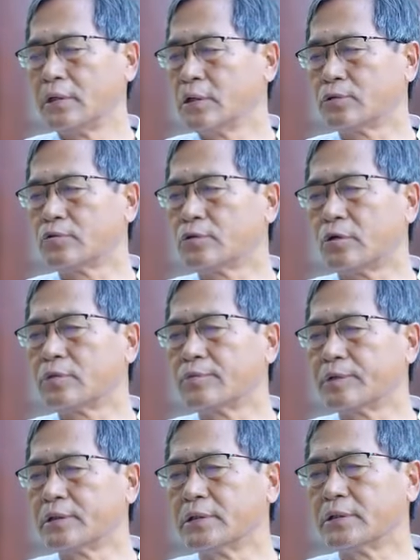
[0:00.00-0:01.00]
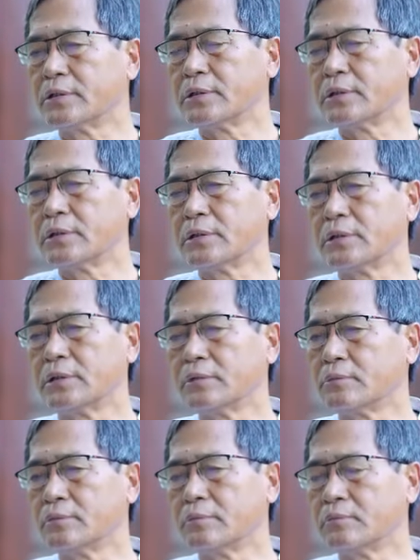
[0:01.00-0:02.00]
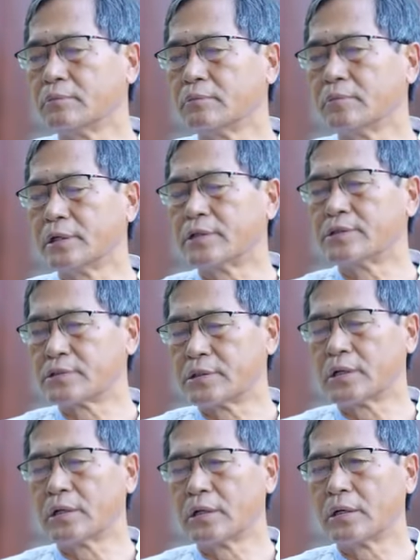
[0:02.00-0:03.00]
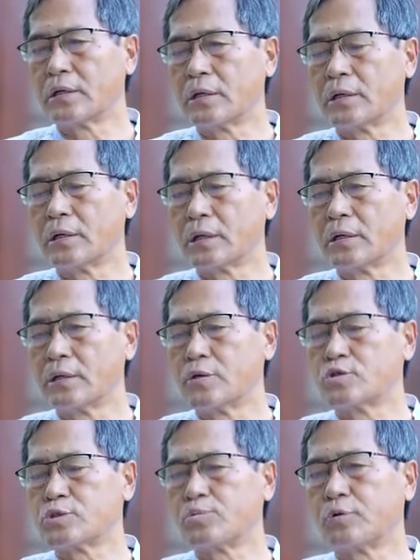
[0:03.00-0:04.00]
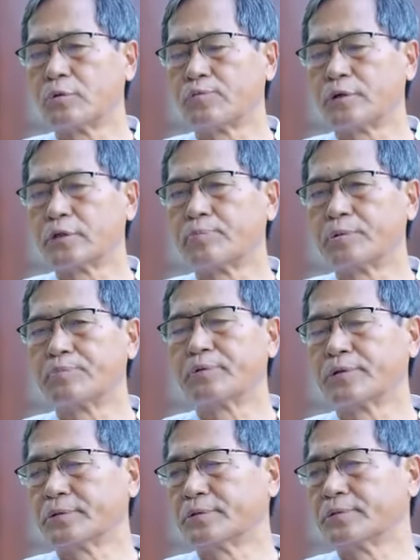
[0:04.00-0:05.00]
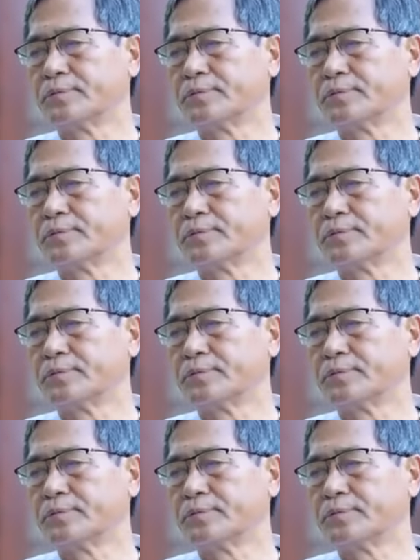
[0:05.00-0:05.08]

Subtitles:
it would not be, that is, useful for the people.